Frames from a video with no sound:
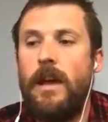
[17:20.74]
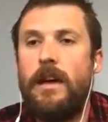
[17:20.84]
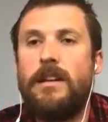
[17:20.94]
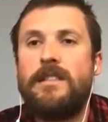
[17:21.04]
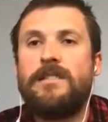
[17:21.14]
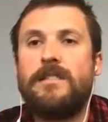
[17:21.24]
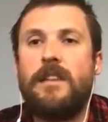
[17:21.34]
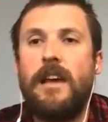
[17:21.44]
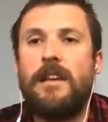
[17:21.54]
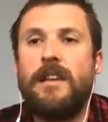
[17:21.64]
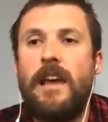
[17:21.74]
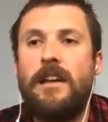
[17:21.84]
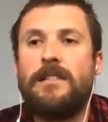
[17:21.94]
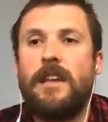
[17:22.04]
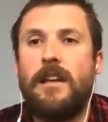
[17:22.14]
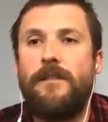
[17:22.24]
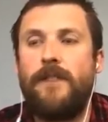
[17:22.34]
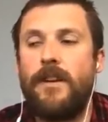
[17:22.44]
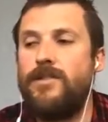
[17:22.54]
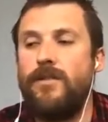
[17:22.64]
How does that
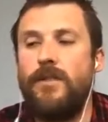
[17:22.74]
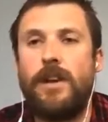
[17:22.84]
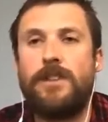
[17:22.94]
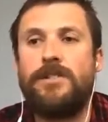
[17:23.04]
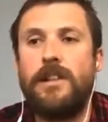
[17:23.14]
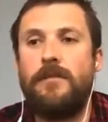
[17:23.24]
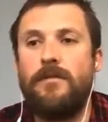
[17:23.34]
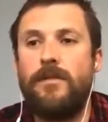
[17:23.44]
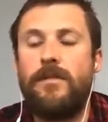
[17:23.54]
affect your energy levels?